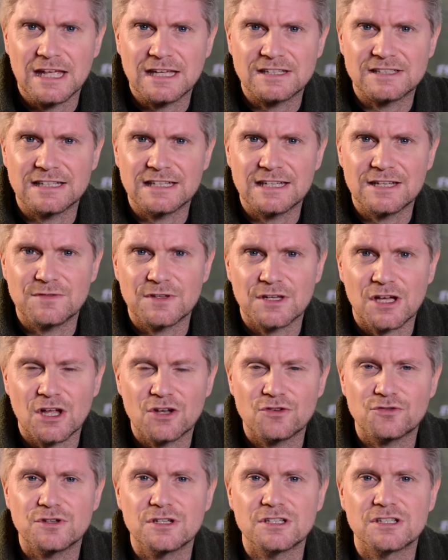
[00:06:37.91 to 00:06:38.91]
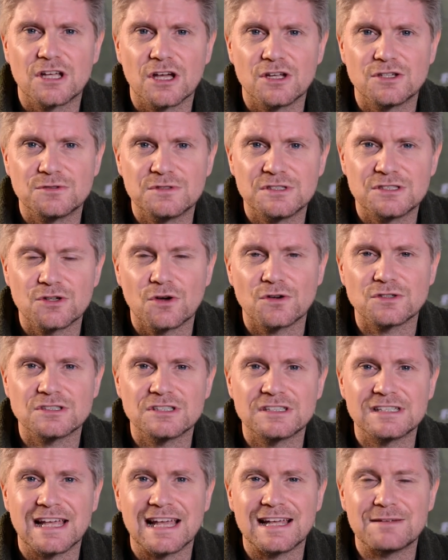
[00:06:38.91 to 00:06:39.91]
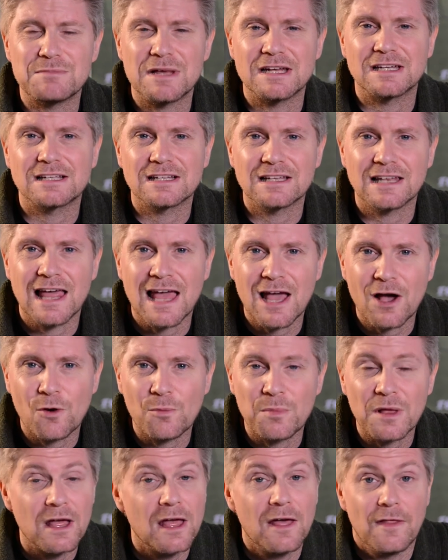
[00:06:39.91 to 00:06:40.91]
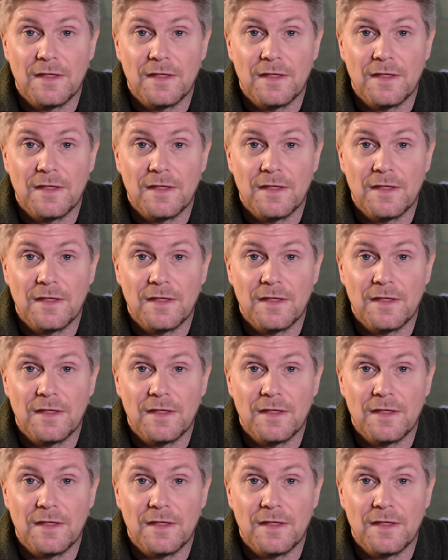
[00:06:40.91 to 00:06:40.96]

he had to leave the country to go to his doctor to get medical help.